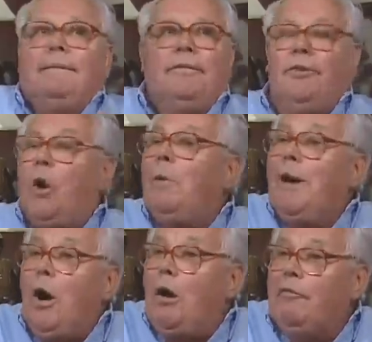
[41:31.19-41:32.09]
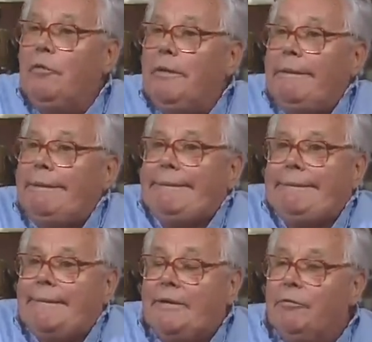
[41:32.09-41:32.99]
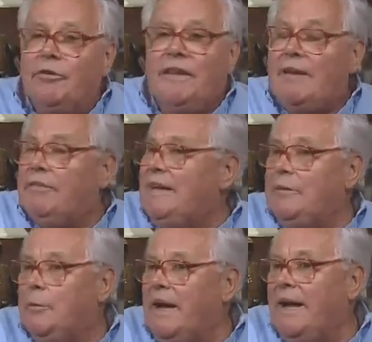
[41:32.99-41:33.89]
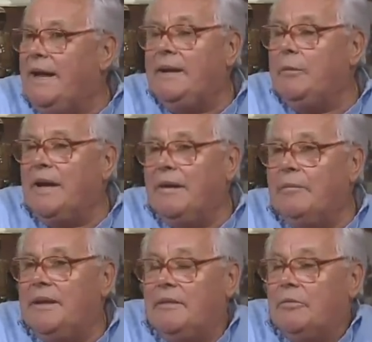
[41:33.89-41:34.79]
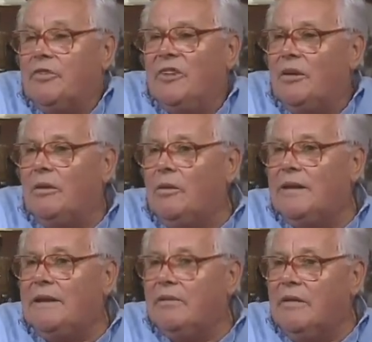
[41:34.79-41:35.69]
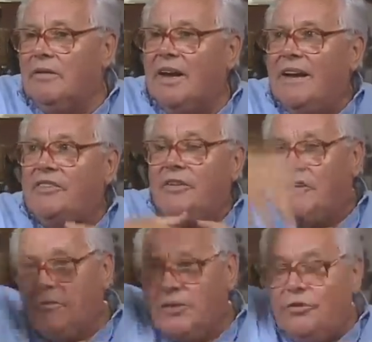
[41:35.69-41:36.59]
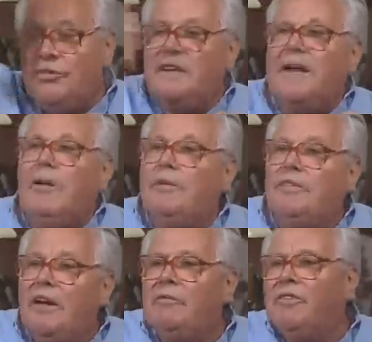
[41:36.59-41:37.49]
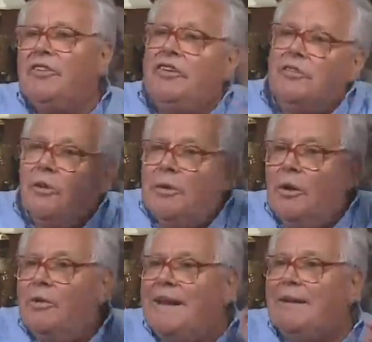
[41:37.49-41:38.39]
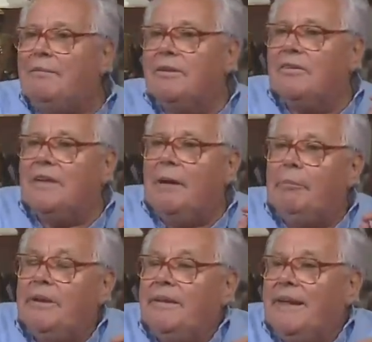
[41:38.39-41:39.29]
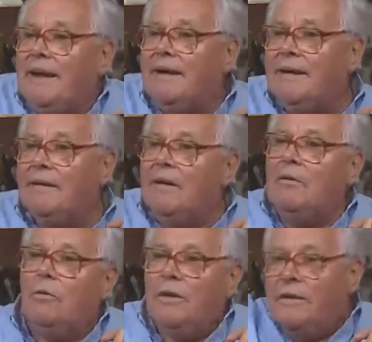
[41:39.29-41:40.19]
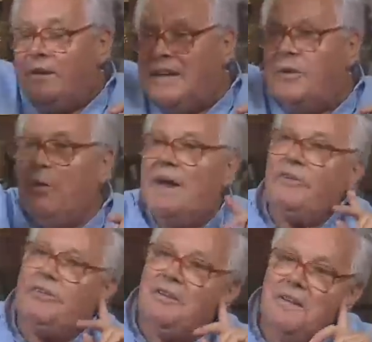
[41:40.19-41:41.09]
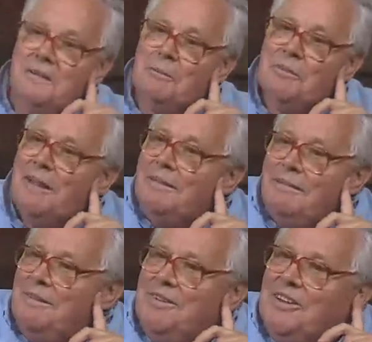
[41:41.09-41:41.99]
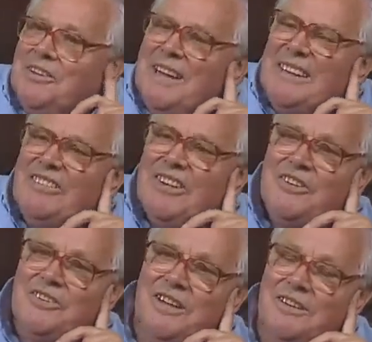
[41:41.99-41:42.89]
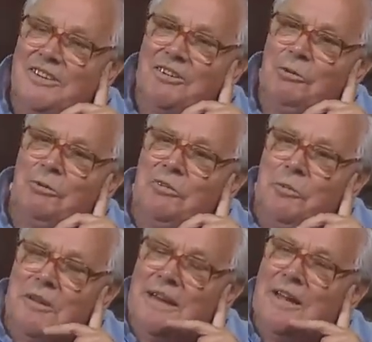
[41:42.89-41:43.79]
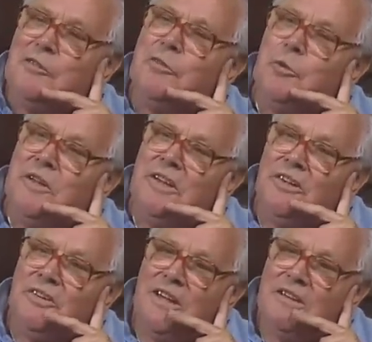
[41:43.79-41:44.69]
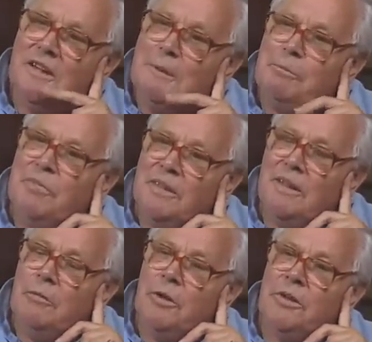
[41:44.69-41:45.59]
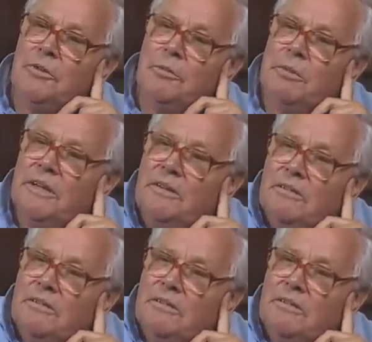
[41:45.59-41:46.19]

showing off, or it was never that way anyway. I mean, it was not all that craziness what you see now in San Francisco and all that that is happening there and in Key West. That didn't exist. That is only from the last few years that they wanted to be